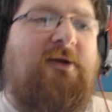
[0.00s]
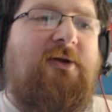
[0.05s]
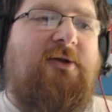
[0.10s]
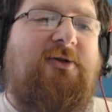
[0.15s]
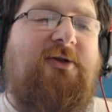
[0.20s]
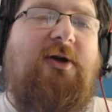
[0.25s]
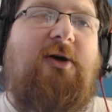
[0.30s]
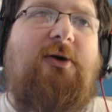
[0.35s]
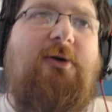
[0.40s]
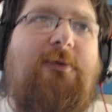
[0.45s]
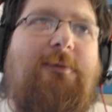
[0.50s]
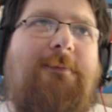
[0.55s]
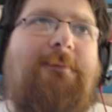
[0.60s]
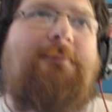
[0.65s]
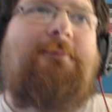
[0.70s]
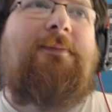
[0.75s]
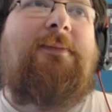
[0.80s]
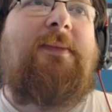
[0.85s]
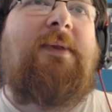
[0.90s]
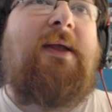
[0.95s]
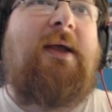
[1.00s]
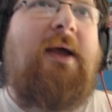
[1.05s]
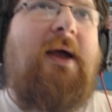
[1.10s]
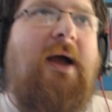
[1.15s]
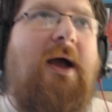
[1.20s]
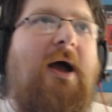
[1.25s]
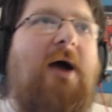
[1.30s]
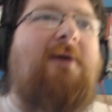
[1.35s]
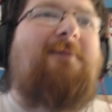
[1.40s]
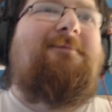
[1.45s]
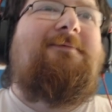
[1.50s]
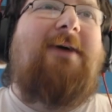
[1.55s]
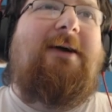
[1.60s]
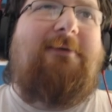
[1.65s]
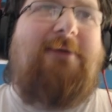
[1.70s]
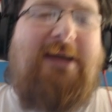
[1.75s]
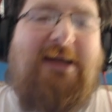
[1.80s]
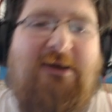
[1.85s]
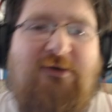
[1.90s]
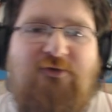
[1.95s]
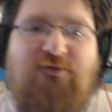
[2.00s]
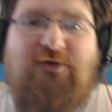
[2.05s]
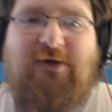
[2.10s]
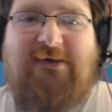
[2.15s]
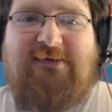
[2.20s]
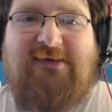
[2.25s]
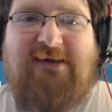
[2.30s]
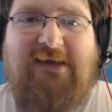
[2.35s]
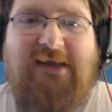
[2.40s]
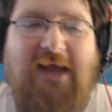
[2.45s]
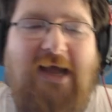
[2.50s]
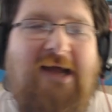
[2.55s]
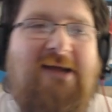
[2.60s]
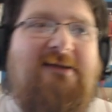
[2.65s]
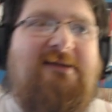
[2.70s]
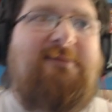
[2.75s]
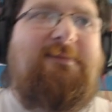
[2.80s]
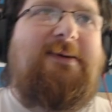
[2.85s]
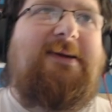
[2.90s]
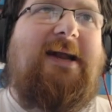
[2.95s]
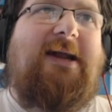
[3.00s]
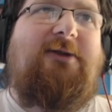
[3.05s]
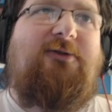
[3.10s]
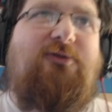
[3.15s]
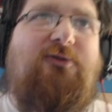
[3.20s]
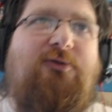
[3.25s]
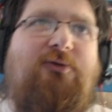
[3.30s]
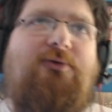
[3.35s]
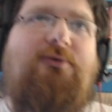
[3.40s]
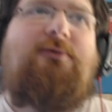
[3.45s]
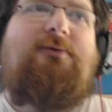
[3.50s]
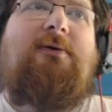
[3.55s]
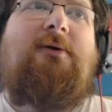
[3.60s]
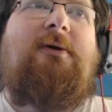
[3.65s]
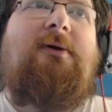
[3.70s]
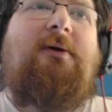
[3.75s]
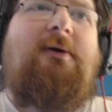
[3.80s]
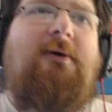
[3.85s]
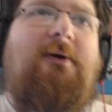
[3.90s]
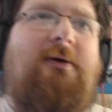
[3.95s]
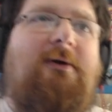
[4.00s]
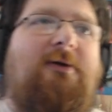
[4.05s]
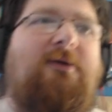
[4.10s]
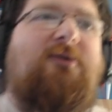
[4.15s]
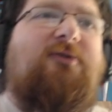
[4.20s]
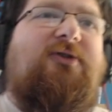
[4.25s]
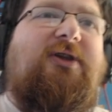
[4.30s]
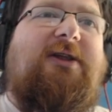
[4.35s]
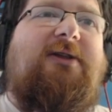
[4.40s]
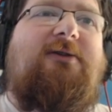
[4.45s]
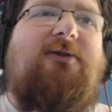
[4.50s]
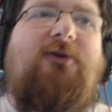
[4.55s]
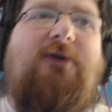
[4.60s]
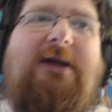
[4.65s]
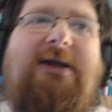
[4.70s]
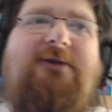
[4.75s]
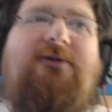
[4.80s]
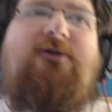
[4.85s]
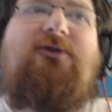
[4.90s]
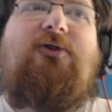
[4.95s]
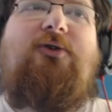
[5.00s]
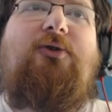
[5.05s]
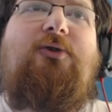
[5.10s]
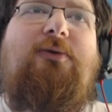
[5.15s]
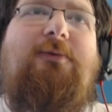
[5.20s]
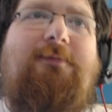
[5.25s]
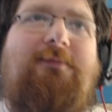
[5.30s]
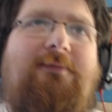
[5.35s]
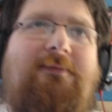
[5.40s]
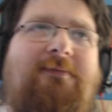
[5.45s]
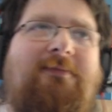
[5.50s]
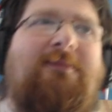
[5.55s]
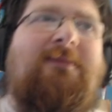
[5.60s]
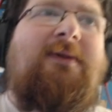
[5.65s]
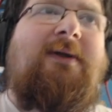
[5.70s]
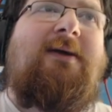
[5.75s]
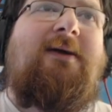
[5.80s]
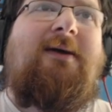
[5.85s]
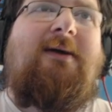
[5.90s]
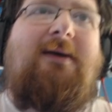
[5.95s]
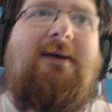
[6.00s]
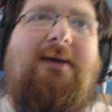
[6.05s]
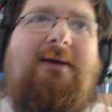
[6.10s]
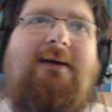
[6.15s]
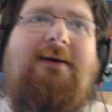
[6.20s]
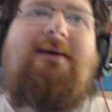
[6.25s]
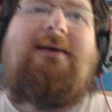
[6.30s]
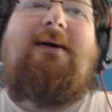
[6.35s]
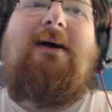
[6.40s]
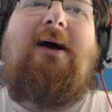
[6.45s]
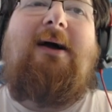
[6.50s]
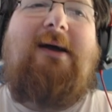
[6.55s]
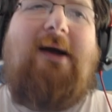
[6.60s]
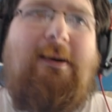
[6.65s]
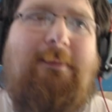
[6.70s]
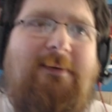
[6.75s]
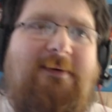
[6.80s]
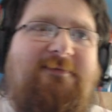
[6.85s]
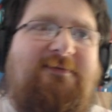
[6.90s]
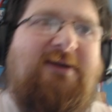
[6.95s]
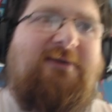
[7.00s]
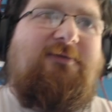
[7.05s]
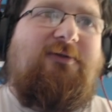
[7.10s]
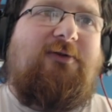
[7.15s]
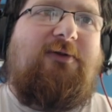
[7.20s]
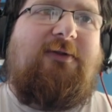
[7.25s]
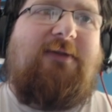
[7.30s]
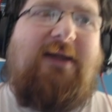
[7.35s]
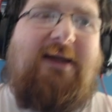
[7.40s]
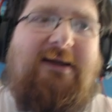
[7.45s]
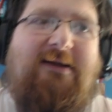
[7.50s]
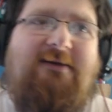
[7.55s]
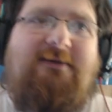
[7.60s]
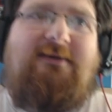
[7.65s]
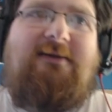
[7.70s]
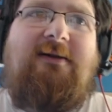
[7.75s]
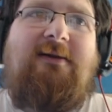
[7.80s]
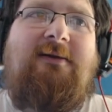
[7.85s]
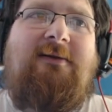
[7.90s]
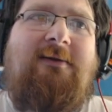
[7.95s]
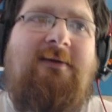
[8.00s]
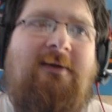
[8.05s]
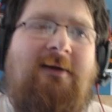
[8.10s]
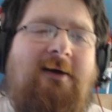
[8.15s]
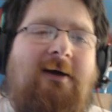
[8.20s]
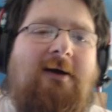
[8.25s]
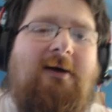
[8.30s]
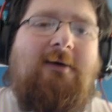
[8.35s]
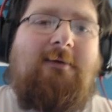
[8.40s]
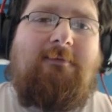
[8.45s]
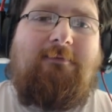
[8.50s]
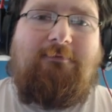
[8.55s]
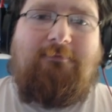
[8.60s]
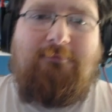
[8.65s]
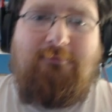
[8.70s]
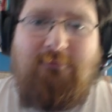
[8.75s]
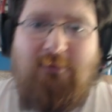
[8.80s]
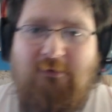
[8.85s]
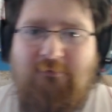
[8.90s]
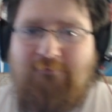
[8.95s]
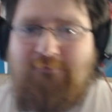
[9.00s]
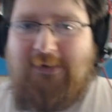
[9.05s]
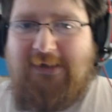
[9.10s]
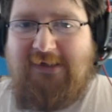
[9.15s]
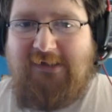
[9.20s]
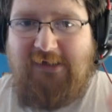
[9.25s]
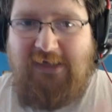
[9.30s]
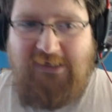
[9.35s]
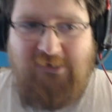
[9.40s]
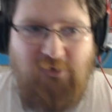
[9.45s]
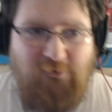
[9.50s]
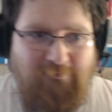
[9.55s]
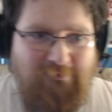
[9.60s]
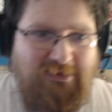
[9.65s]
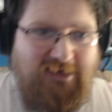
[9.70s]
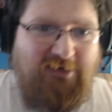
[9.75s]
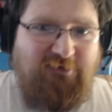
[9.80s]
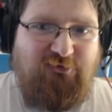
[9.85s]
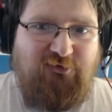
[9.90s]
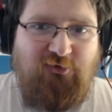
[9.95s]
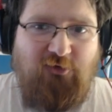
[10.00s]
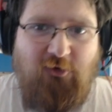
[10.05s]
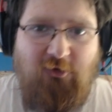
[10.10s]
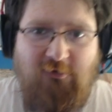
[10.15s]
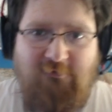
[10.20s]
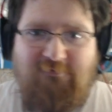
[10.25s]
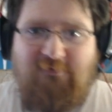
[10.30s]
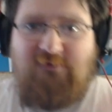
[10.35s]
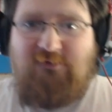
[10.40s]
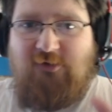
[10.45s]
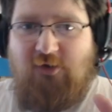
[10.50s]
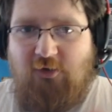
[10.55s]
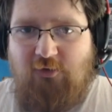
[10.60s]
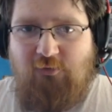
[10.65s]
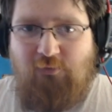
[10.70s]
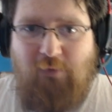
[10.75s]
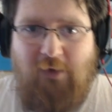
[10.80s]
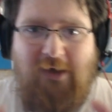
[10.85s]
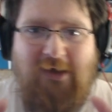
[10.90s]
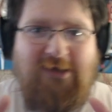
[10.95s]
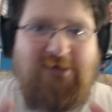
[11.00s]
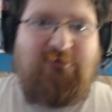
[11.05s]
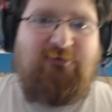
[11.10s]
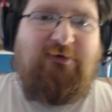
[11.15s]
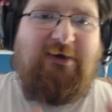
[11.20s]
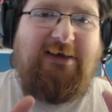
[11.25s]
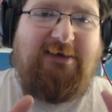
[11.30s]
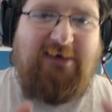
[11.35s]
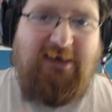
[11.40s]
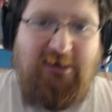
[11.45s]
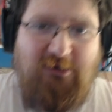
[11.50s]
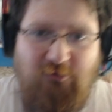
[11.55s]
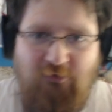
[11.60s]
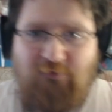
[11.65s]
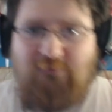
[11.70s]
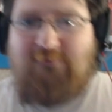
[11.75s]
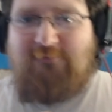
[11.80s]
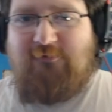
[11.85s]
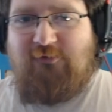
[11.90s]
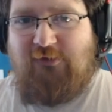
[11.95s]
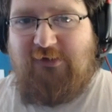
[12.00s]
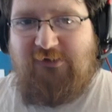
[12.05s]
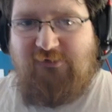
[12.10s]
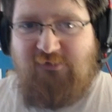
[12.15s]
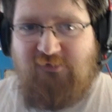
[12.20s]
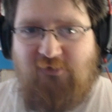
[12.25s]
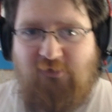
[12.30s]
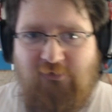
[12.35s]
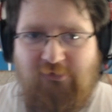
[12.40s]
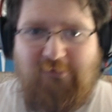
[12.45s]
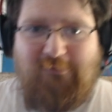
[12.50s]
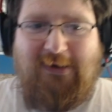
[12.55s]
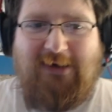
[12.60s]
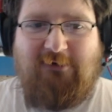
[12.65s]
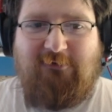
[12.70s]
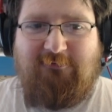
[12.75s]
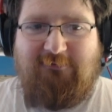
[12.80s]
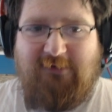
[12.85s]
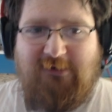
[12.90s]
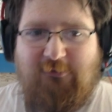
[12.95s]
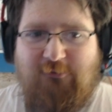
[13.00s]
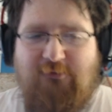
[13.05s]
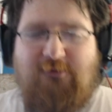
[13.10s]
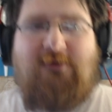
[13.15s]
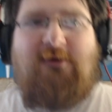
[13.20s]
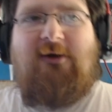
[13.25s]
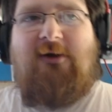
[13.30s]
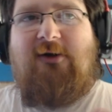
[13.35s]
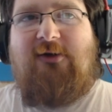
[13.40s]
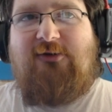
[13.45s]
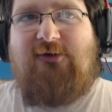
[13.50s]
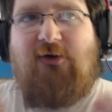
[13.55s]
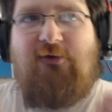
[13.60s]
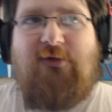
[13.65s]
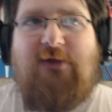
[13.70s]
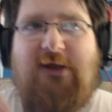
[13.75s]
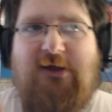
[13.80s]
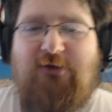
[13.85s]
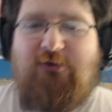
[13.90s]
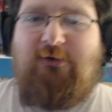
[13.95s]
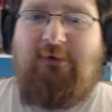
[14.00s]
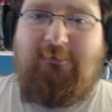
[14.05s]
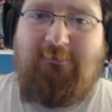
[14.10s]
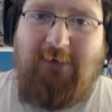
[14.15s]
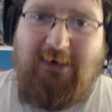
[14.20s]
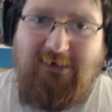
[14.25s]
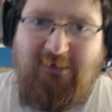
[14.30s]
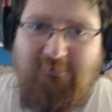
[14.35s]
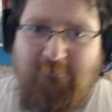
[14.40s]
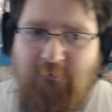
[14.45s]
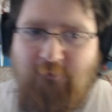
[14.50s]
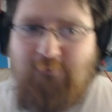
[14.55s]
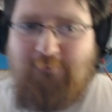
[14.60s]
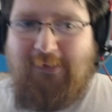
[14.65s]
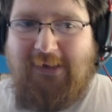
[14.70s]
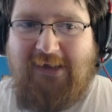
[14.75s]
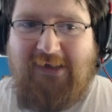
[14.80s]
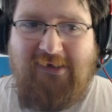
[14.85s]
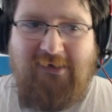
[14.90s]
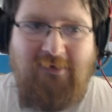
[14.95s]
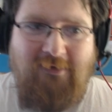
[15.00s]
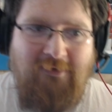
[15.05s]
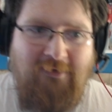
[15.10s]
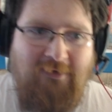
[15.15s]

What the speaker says: So, very interesting, has the potential. He's looking to do a couple of different things, being a combination of go wide, create a lot of creatures on the battlefield so that you can make them all big,